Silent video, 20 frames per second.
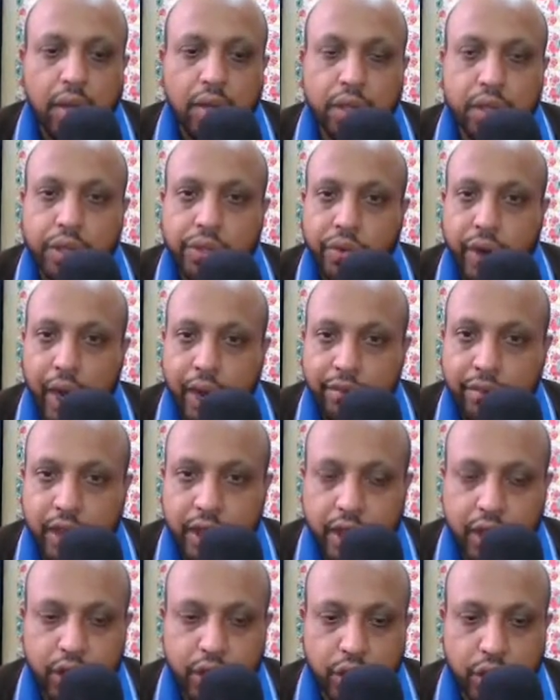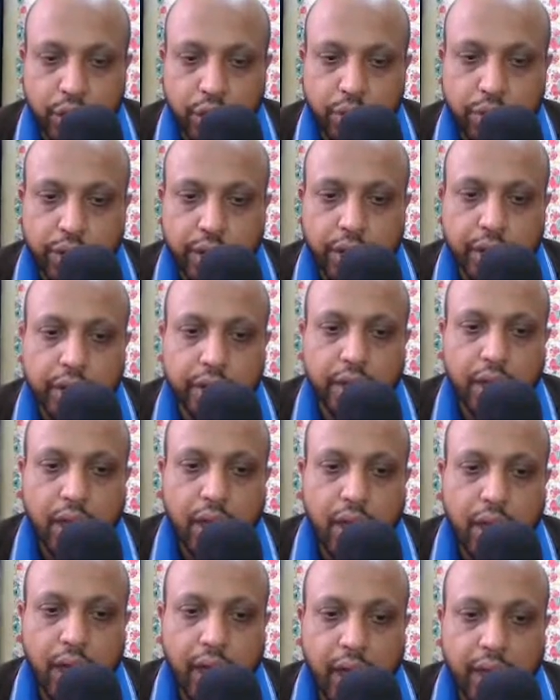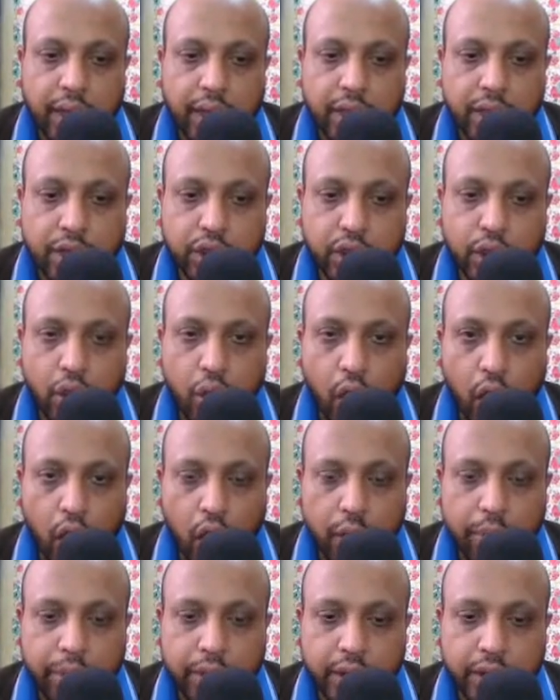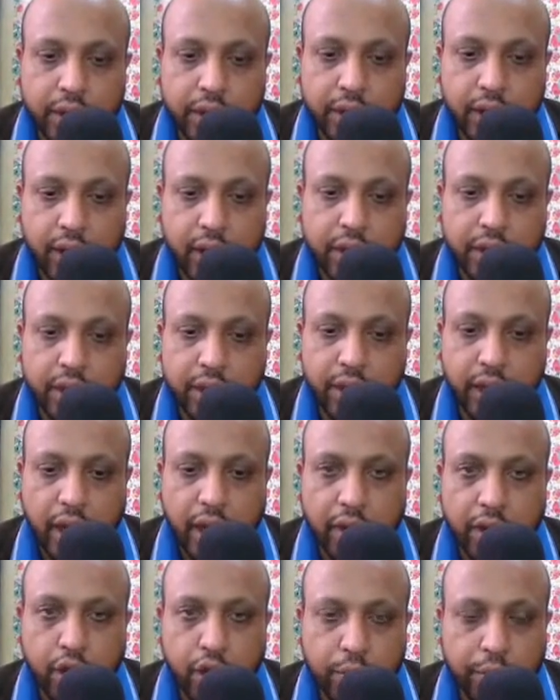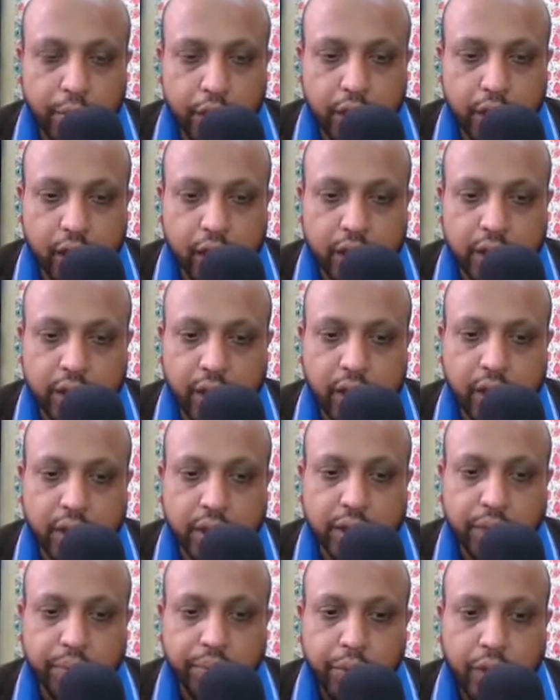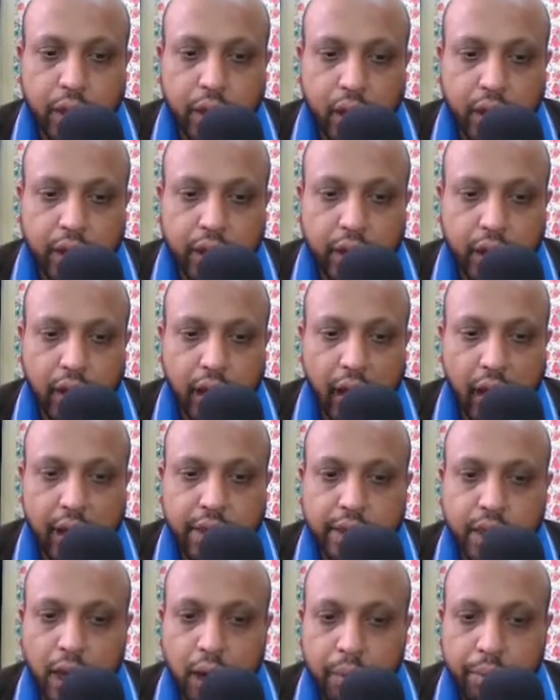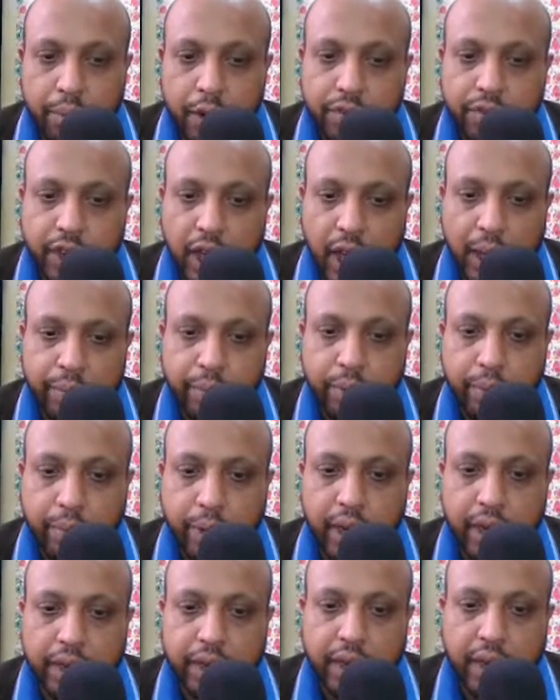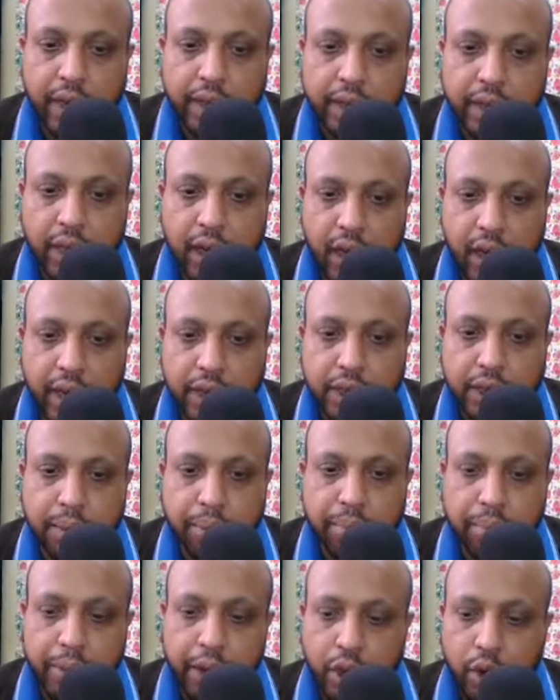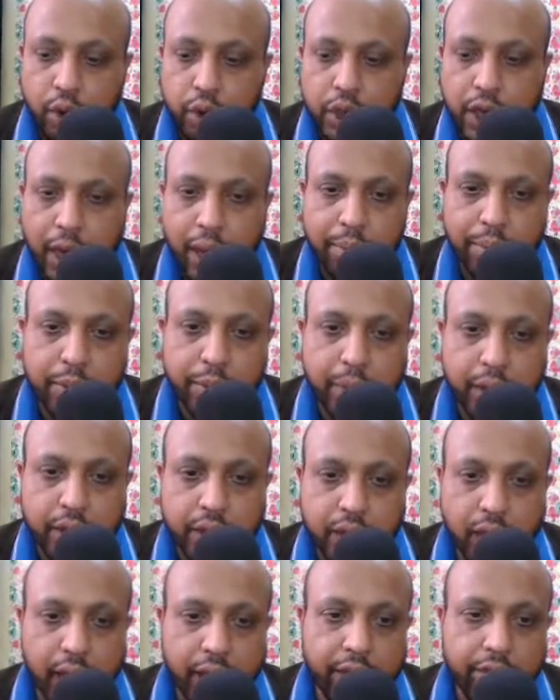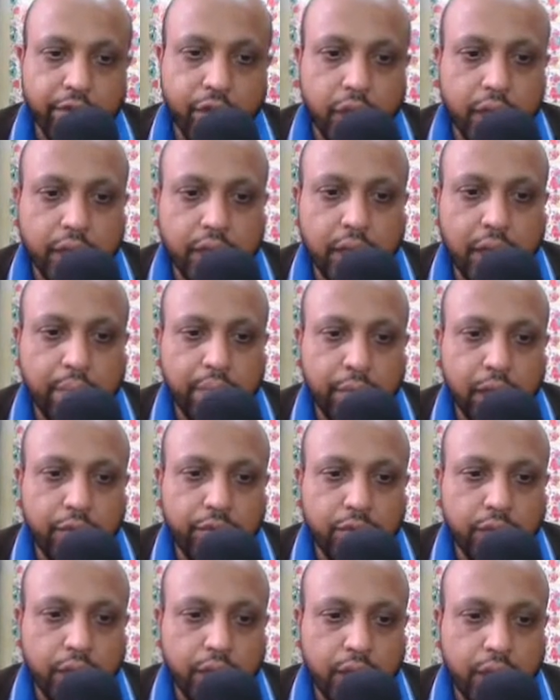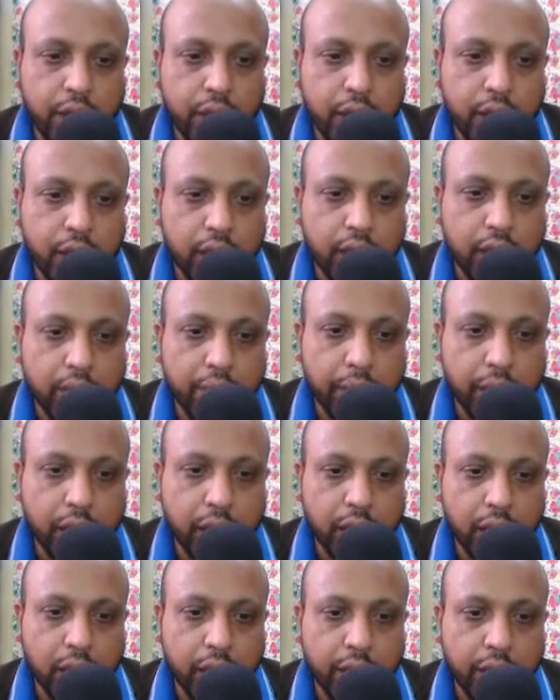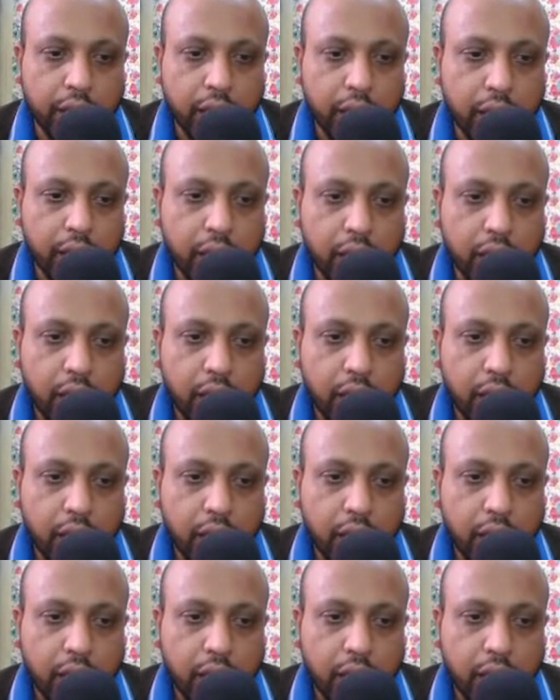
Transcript: driving its nutrients, and this is the columnar cells. There are cuboidal cells. They lies above the hypoblast and they lies below the epiblast. Like for example, if you see in this particular here,